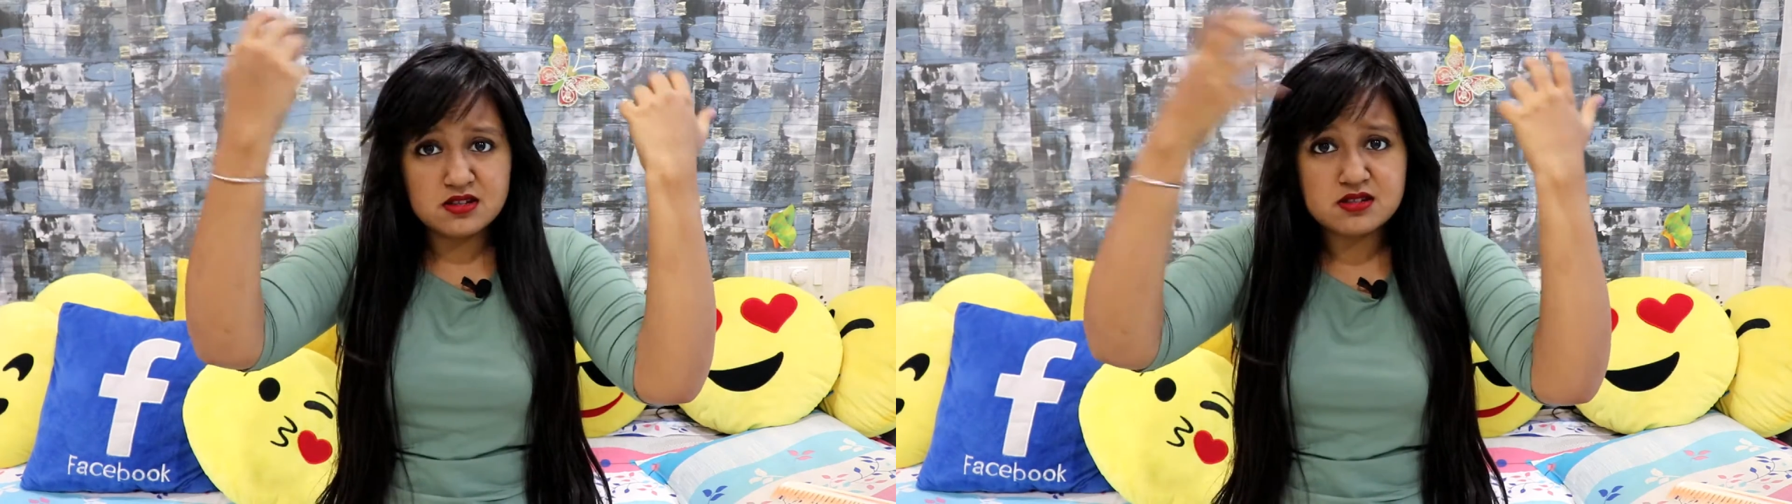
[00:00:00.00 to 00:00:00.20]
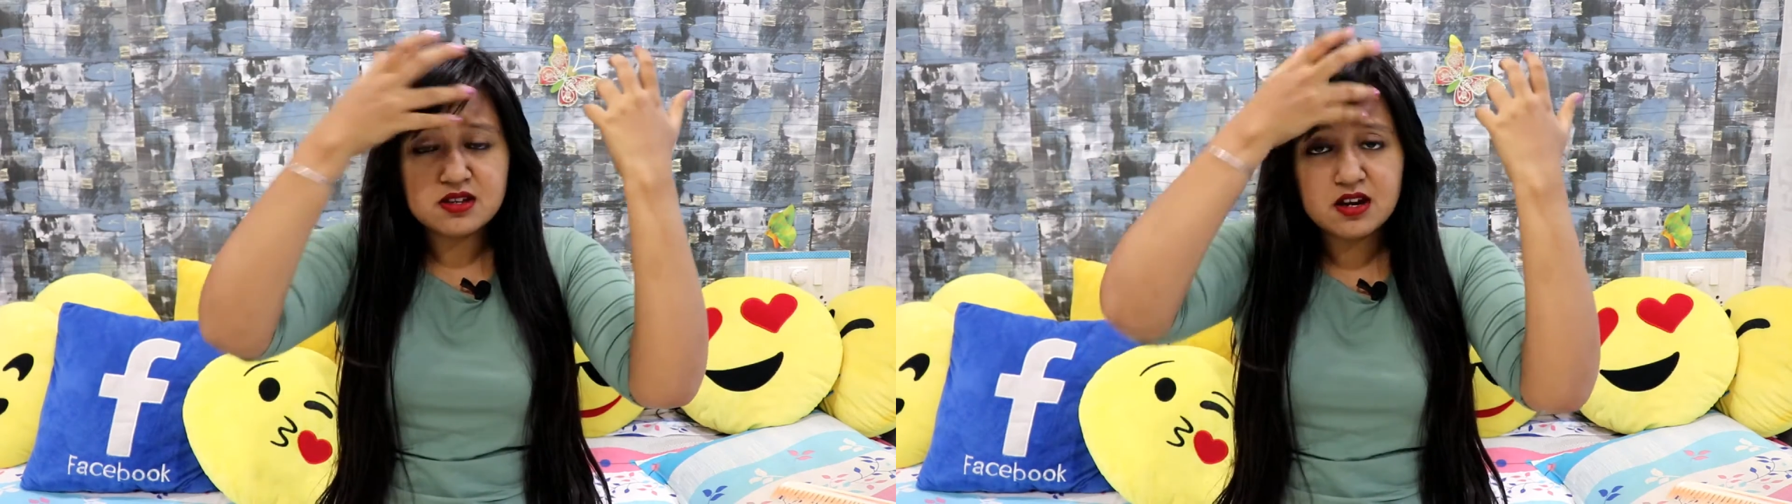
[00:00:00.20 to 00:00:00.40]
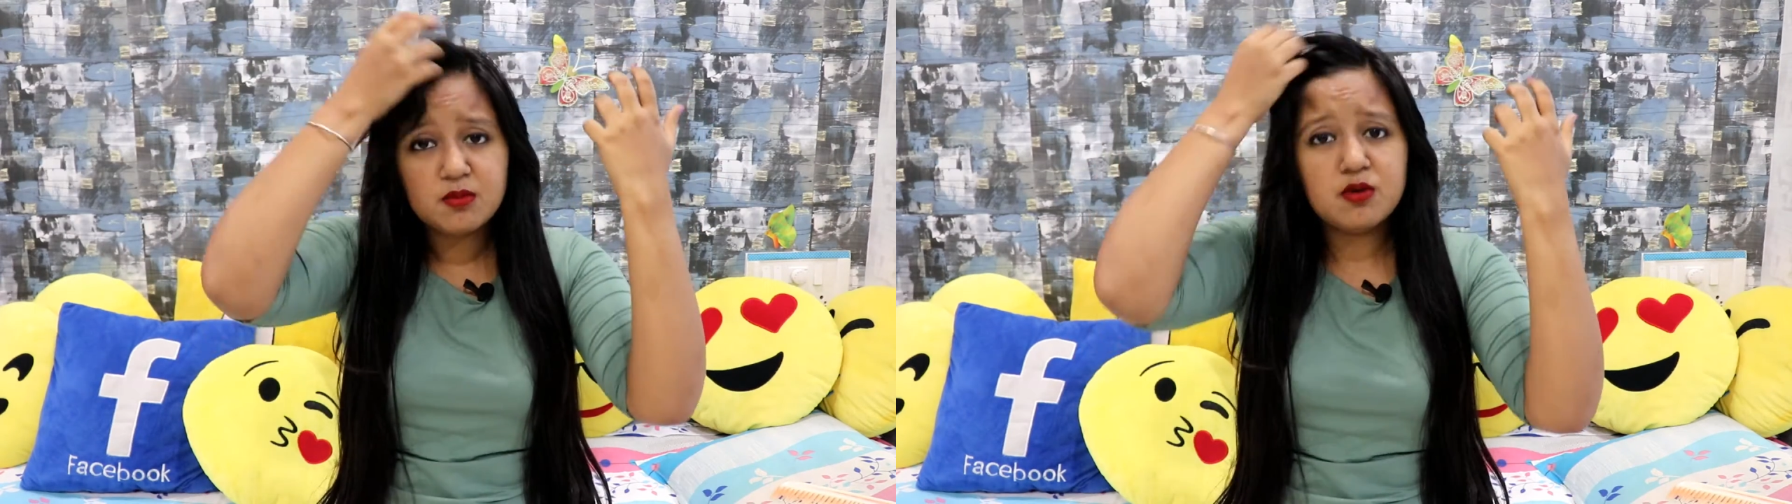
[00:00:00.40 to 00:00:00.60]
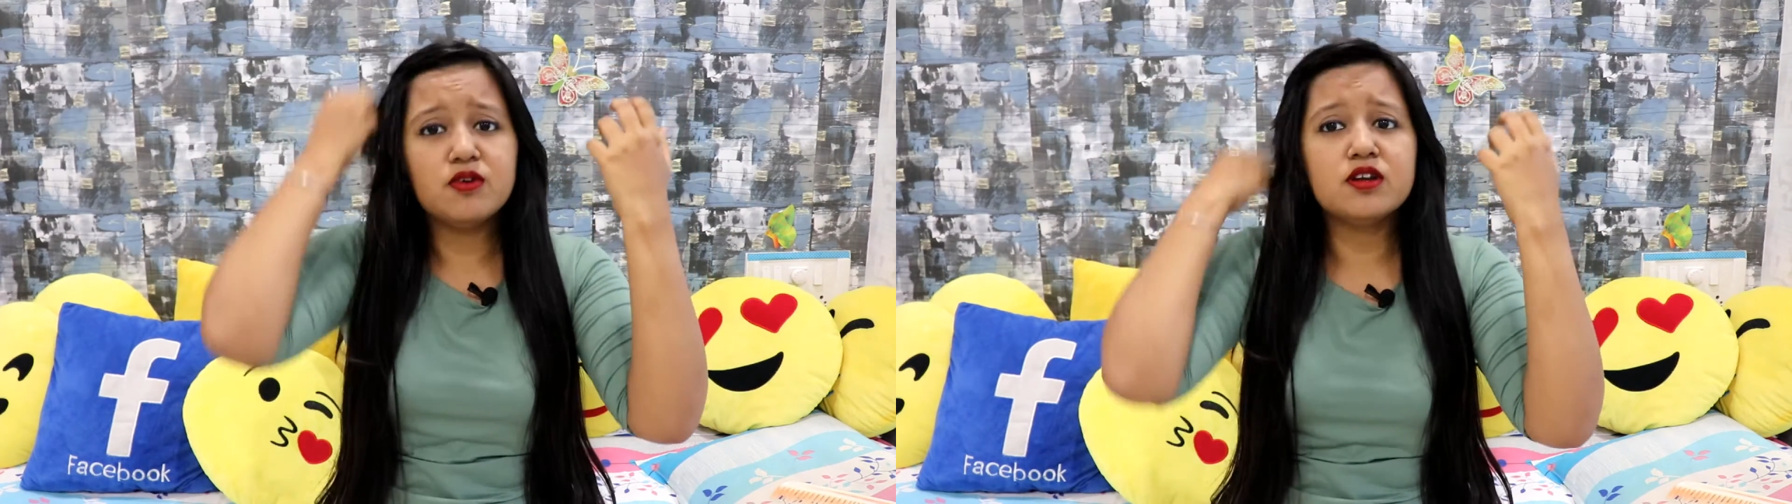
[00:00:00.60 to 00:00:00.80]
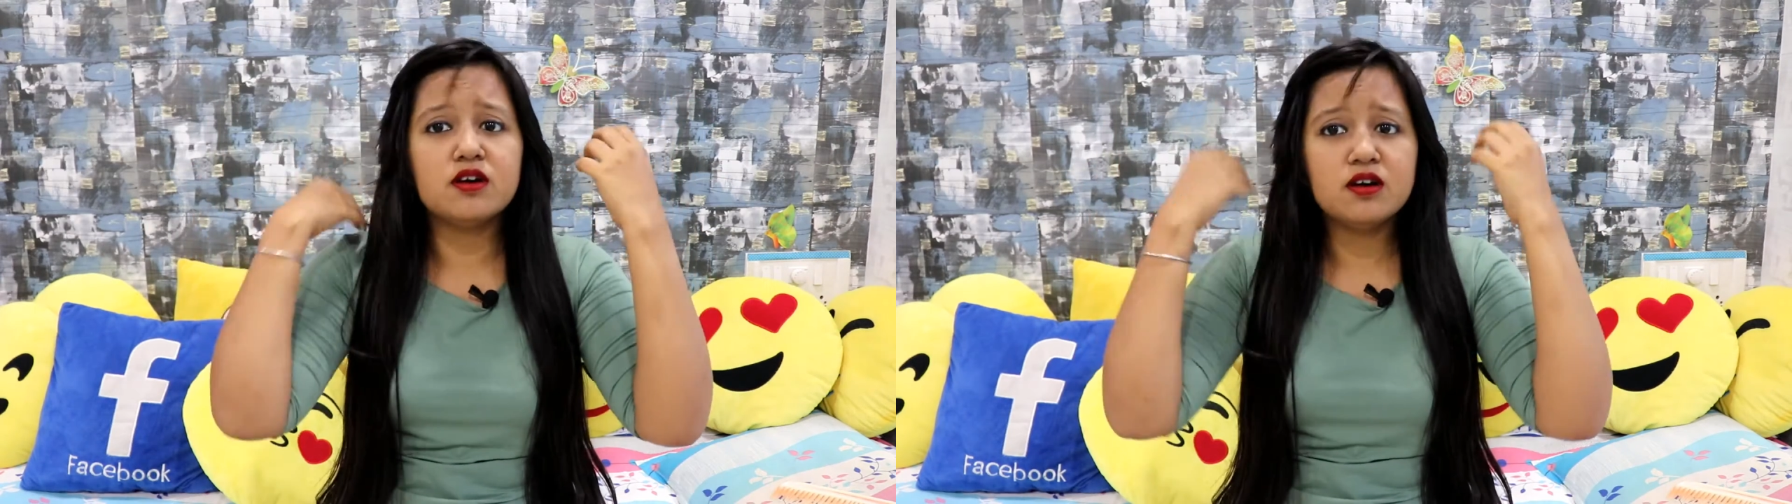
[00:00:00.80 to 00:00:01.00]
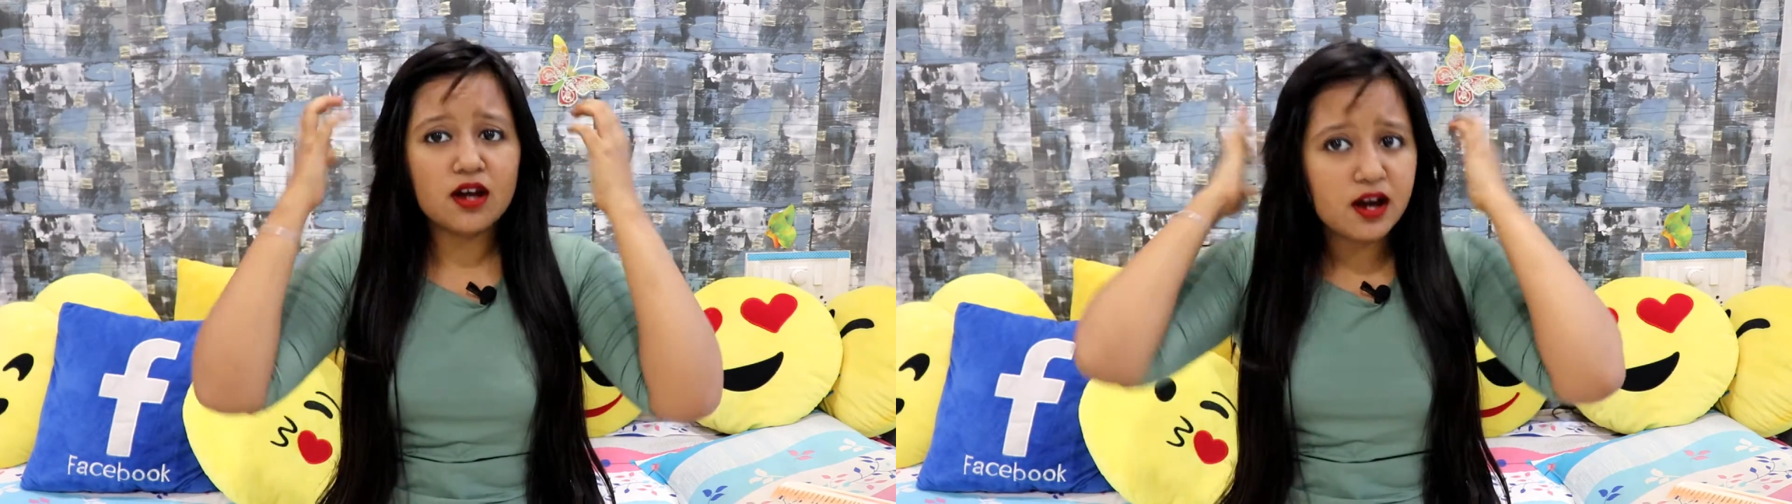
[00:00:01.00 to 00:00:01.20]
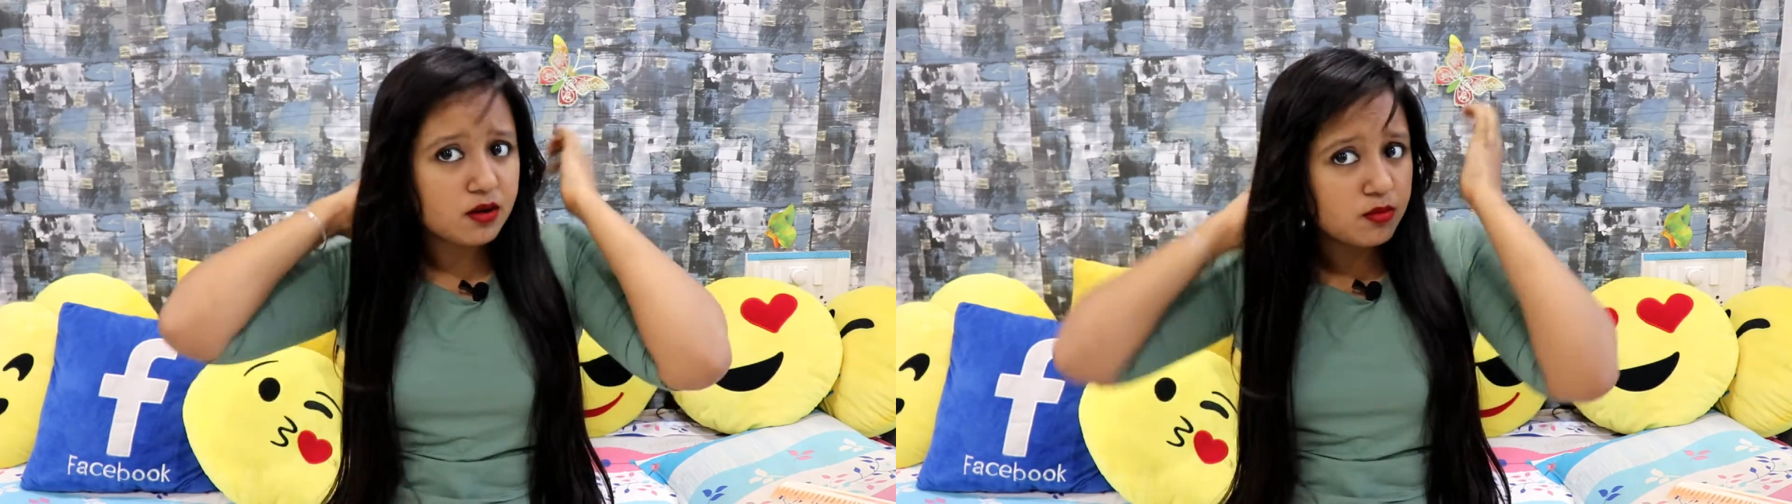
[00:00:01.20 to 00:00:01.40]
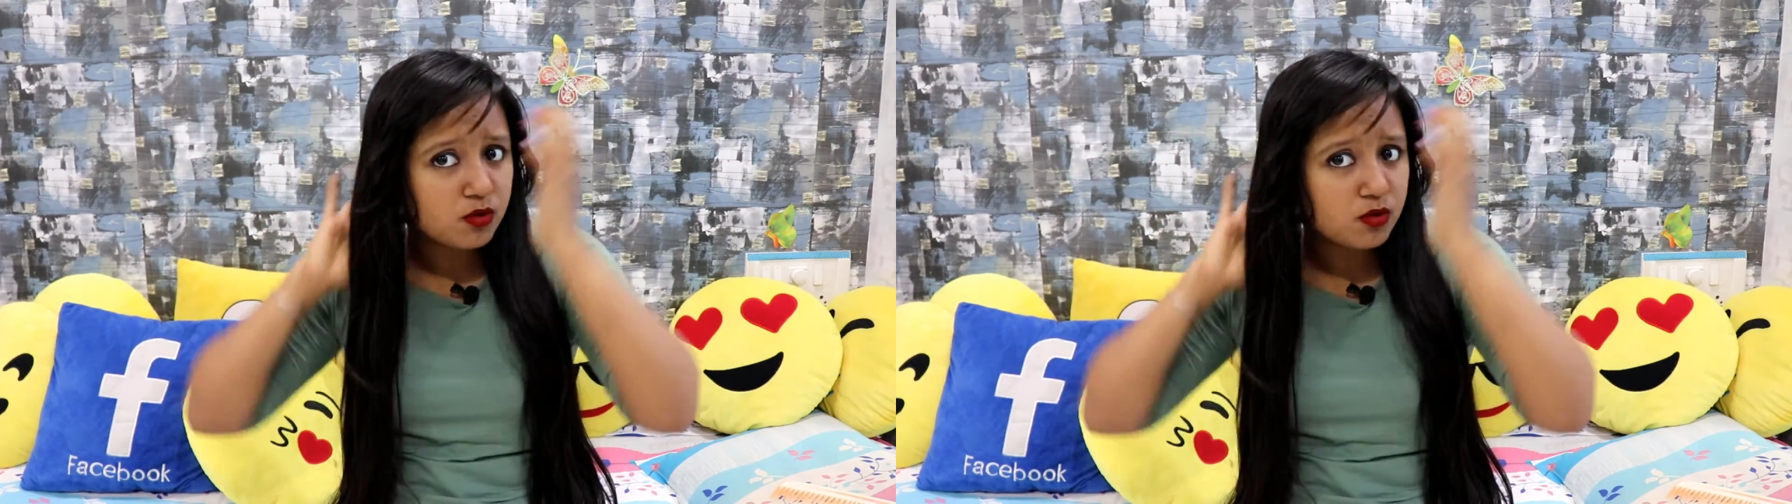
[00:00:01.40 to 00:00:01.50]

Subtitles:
serum over here and